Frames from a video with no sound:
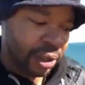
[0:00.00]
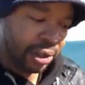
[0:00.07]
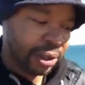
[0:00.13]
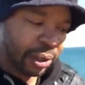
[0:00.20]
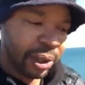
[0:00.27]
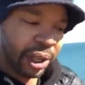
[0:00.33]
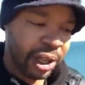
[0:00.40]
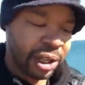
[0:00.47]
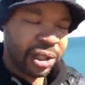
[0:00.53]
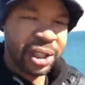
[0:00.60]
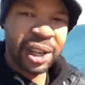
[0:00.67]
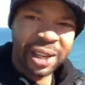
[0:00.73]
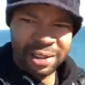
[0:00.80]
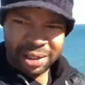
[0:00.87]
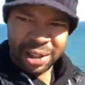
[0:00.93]
So glad you
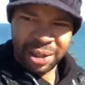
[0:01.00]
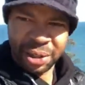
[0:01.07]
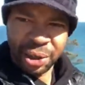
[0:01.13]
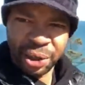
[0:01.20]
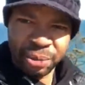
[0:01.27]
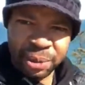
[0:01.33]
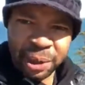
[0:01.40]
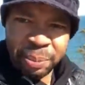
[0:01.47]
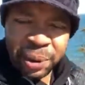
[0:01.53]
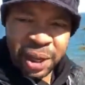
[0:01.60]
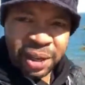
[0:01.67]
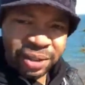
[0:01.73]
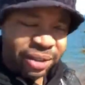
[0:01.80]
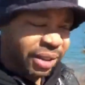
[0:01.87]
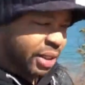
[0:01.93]
guys landed here on my
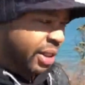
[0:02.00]
page